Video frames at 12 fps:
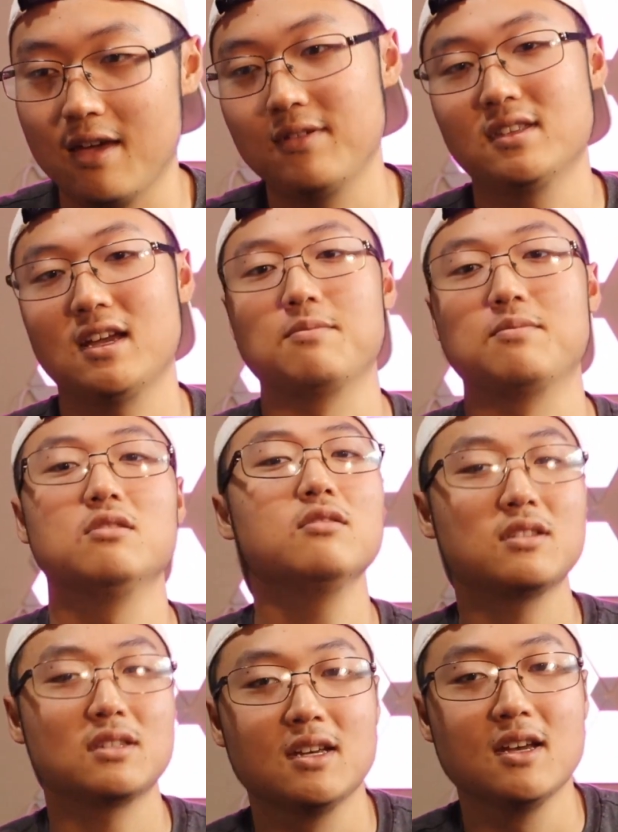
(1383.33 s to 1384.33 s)
type
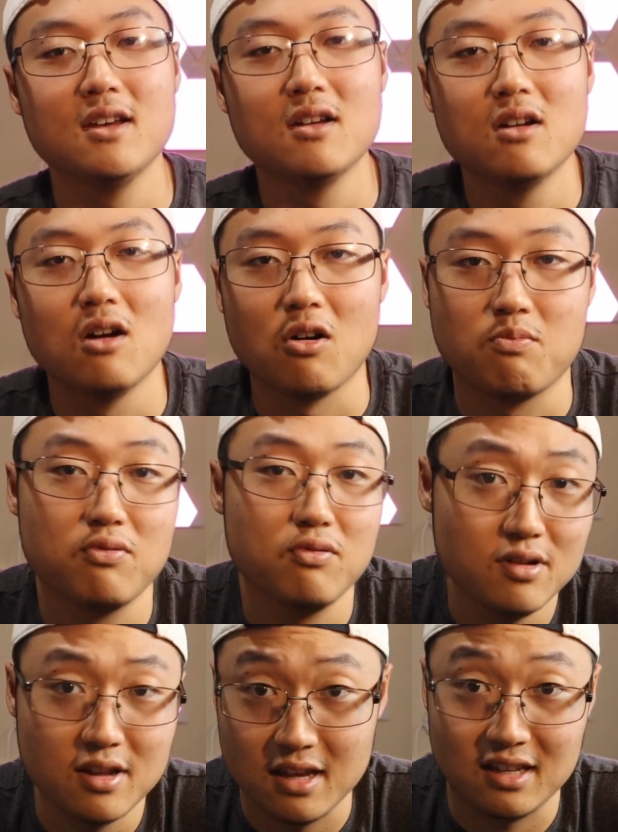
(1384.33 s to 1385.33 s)
units are
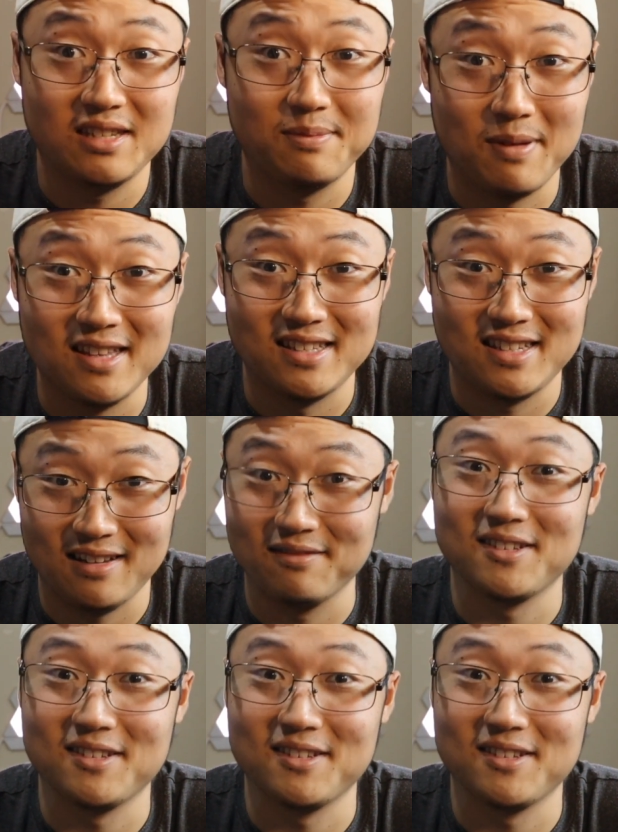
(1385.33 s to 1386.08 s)
pretty expensive.